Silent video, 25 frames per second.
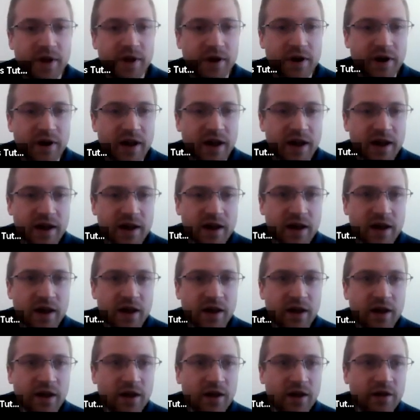Okay,
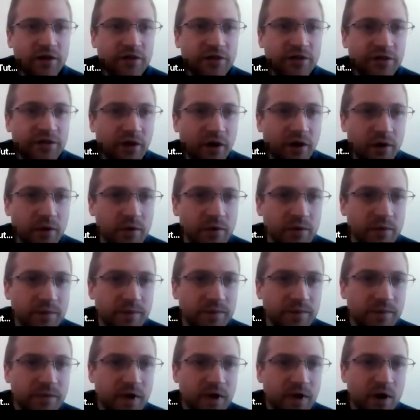so
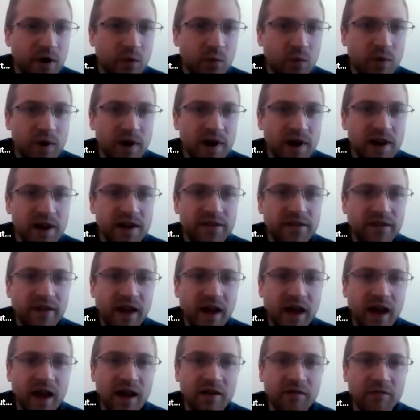we need to
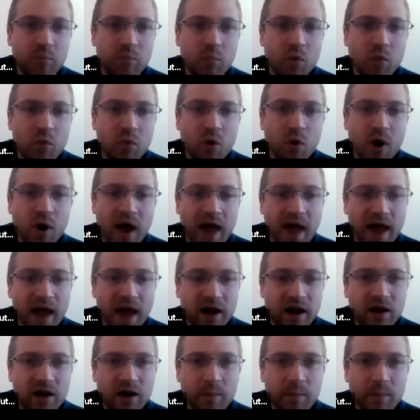have more
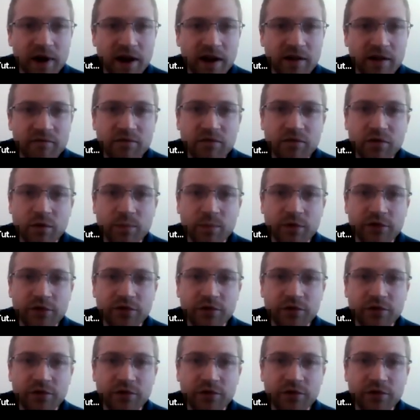air coming in from the